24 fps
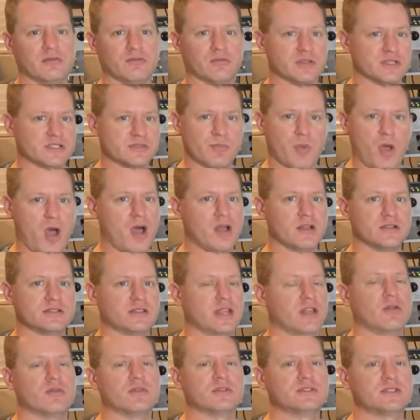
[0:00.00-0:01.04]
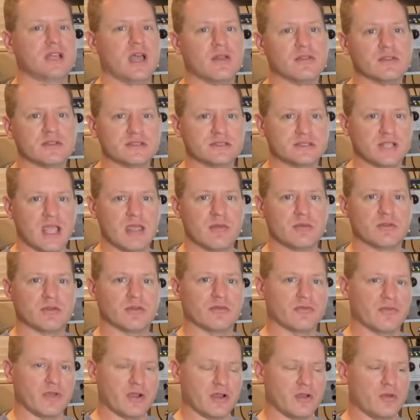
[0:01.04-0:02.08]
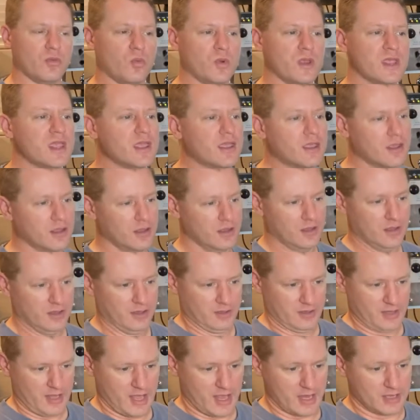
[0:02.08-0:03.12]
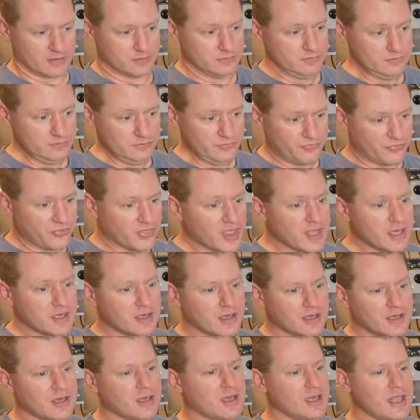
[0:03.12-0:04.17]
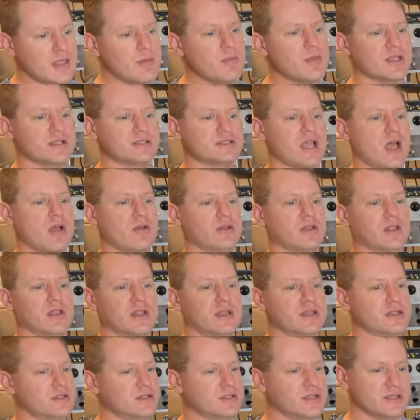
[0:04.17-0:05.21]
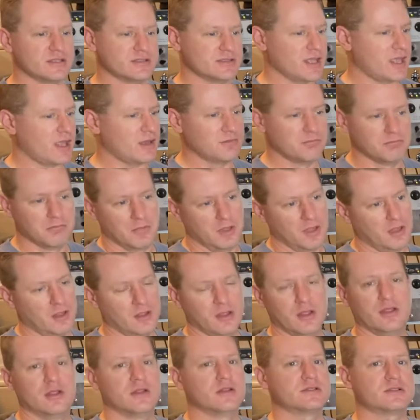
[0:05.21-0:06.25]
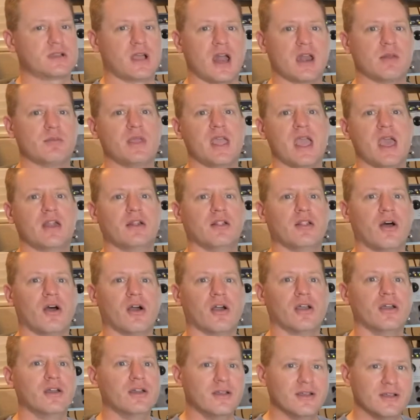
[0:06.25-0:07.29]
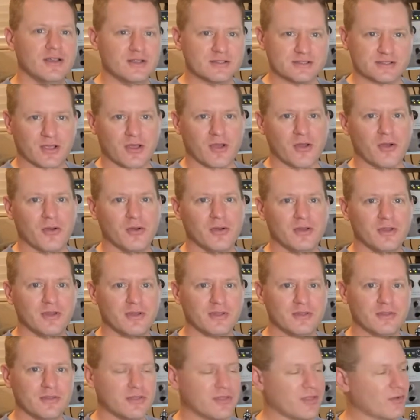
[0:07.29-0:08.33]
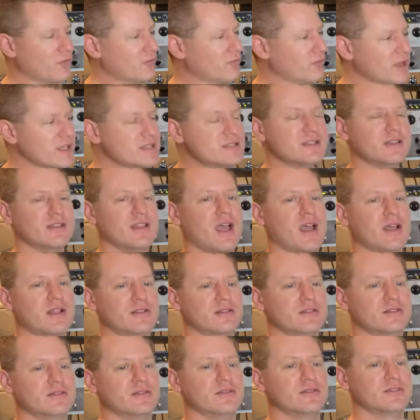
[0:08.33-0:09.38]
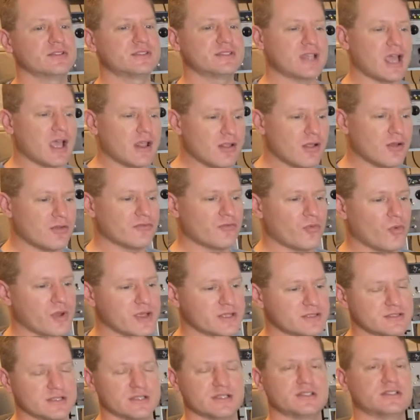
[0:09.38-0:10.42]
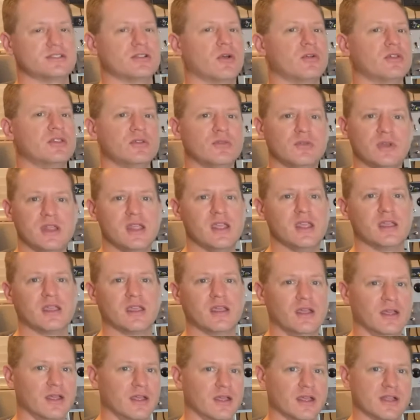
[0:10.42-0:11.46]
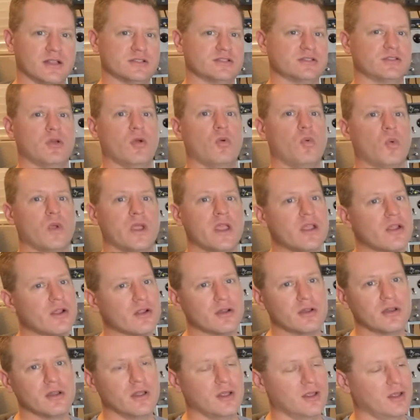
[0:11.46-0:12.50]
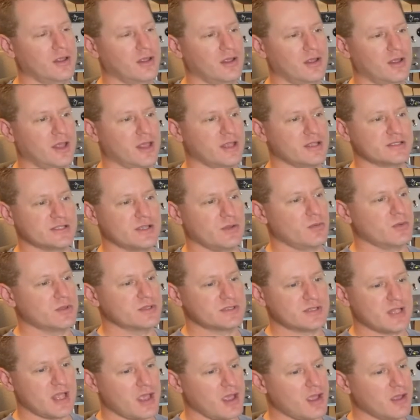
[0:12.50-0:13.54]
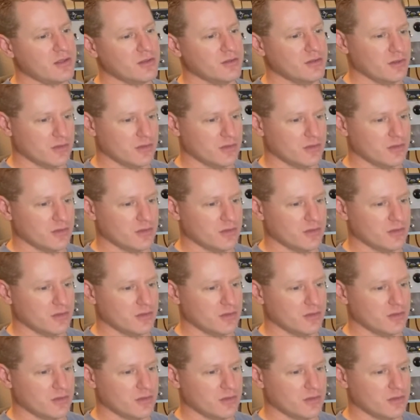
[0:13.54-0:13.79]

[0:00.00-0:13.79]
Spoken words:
response. They don't sound the same. They're very weak and thin and anemic sounding. And he said, it's got to be analog. So the reason that Cylon voice is so unique and so weird is it was a